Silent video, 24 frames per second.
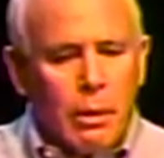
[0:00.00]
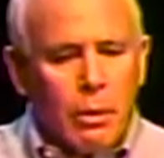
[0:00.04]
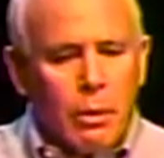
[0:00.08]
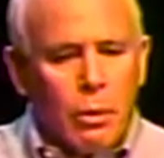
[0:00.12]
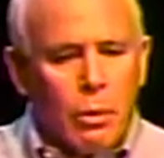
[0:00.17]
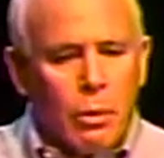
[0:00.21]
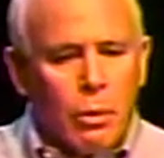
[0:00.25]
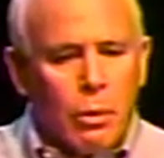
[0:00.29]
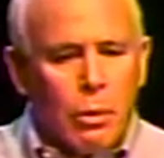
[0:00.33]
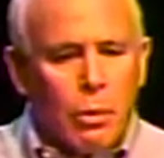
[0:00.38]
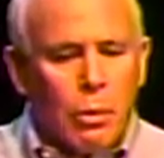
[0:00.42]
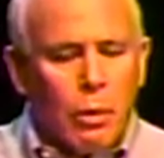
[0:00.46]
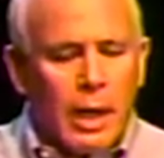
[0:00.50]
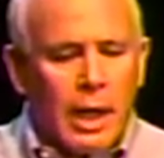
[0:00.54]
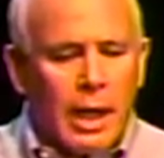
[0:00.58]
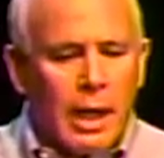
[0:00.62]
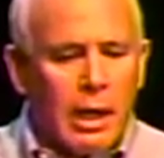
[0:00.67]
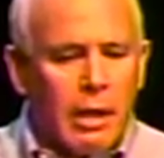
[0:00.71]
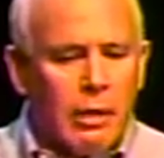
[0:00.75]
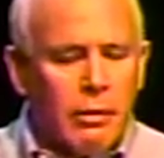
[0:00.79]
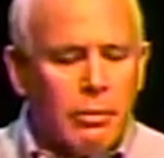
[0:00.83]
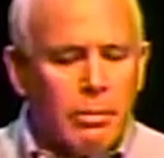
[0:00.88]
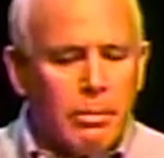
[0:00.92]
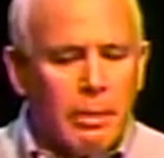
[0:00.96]
who
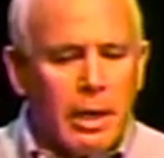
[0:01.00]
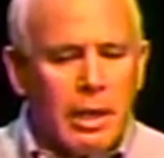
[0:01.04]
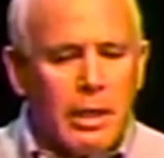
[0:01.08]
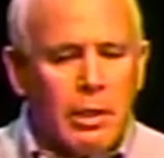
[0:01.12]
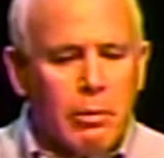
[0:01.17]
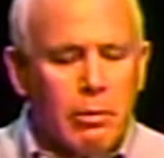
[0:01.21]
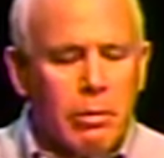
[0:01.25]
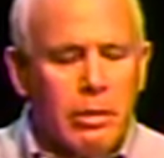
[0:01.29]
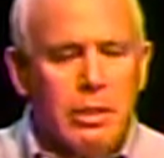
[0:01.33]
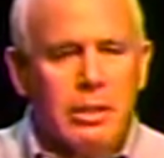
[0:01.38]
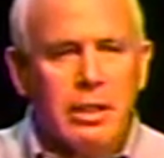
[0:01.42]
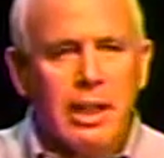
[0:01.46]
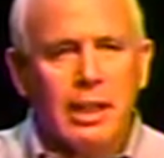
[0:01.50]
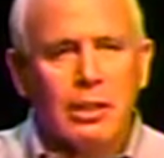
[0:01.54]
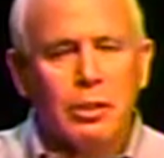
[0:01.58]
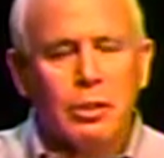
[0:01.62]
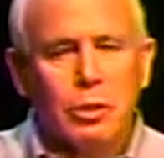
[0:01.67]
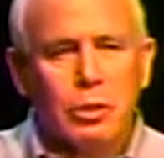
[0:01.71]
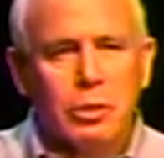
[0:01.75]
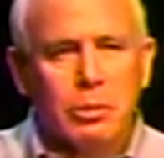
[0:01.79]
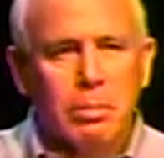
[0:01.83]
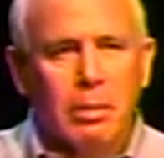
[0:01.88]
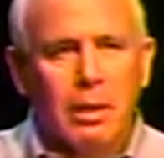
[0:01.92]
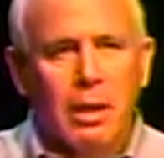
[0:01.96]
has many
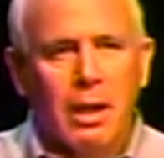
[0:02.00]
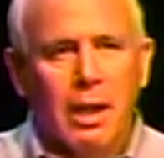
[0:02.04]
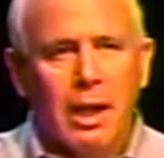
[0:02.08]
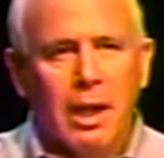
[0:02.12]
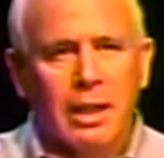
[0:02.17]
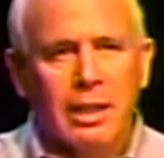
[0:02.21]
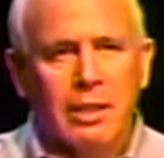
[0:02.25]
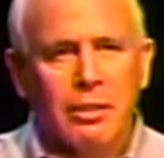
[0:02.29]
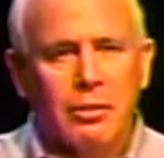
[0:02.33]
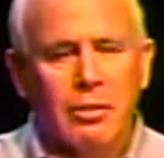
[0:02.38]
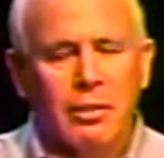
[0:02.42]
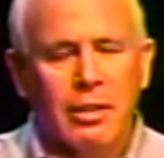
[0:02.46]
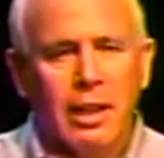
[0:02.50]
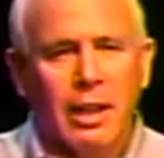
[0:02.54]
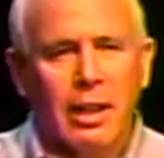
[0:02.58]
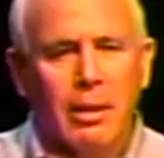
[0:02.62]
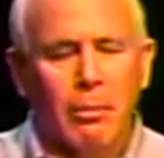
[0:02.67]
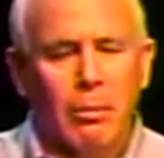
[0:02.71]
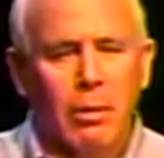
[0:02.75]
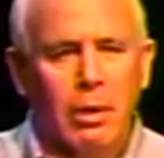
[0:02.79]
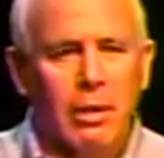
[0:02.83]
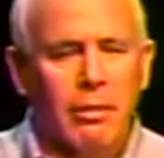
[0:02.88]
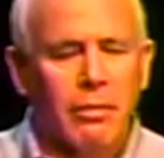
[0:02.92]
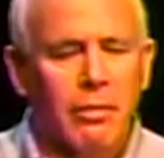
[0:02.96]
credentials behind his
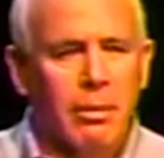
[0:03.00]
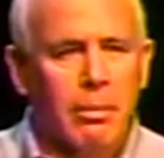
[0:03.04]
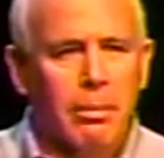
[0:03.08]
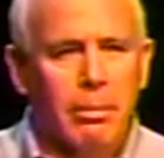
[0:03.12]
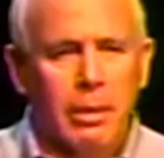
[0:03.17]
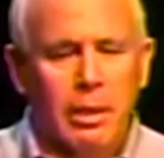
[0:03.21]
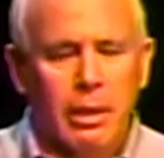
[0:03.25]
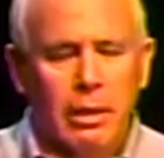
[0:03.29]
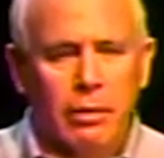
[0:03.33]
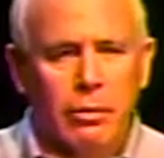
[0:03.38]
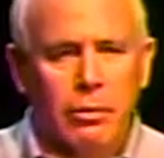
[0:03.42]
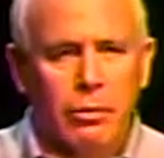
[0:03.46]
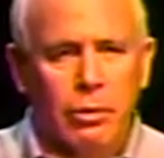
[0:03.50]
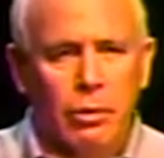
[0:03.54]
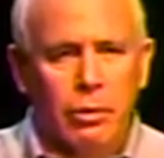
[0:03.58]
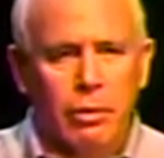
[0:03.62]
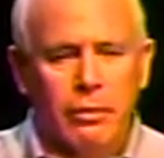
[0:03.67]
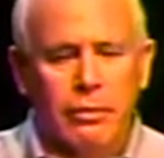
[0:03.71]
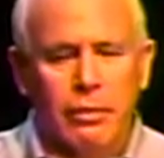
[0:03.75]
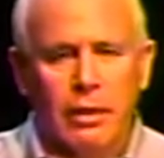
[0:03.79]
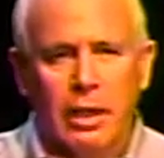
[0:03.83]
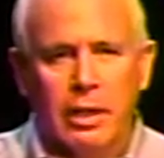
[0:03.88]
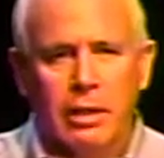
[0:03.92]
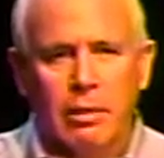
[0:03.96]
name, one of them being a
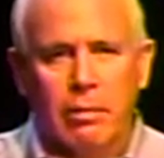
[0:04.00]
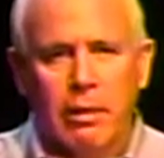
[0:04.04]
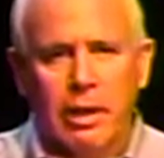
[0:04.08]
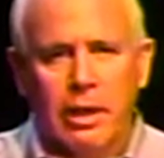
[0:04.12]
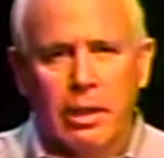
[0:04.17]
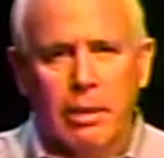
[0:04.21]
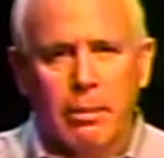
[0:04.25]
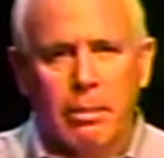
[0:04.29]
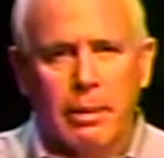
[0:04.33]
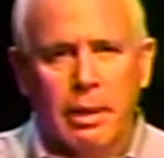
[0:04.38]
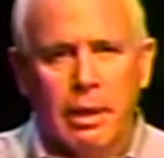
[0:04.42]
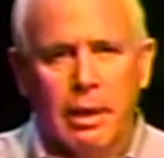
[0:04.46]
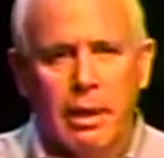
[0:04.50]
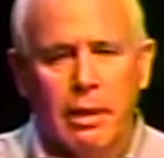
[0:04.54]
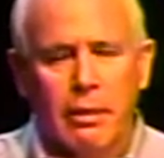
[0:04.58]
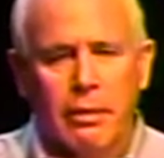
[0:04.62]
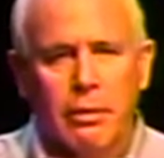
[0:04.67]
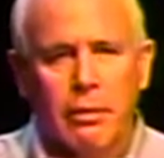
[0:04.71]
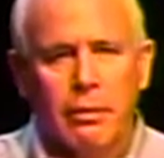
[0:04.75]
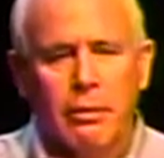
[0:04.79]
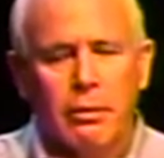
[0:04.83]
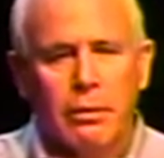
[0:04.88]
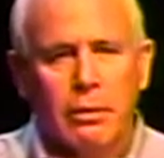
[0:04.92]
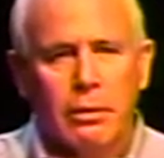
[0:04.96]
certified
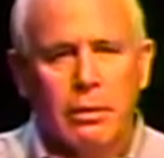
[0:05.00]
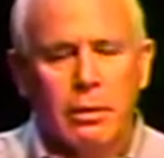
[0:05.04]
craniopath.